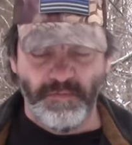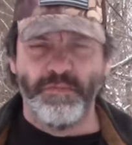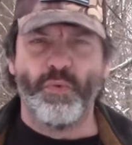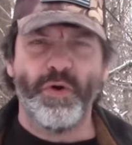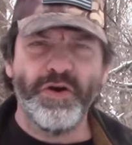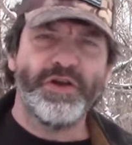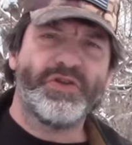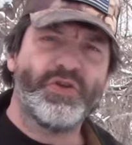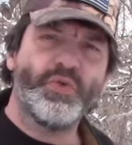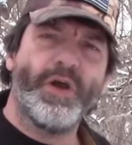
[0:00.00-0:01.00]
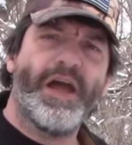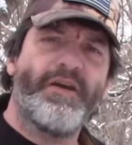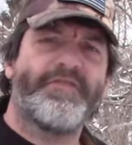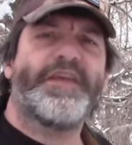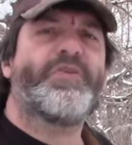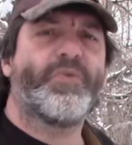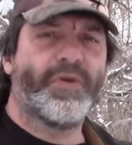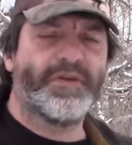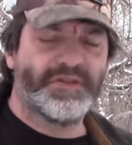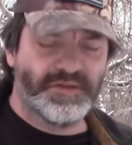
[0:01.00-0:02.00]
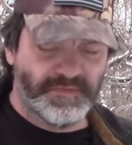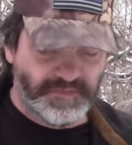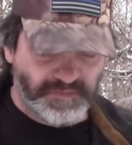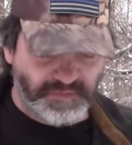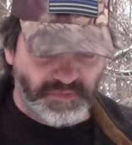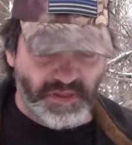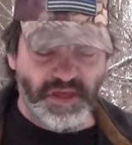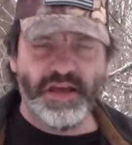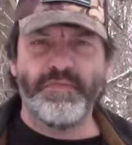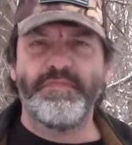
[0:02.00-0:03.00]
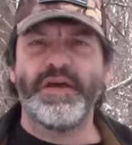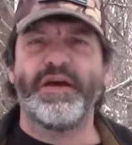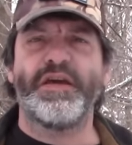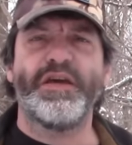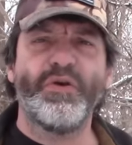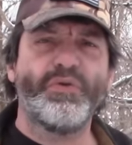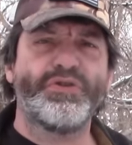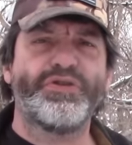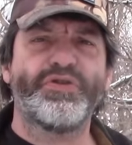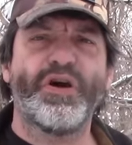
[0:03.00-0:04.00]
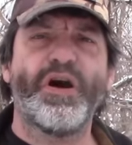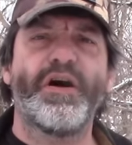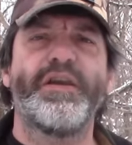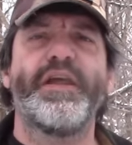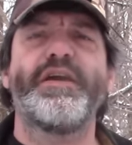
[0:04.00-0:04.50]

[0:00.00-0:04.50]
But where you do have acorns, they can be a huge draw, and they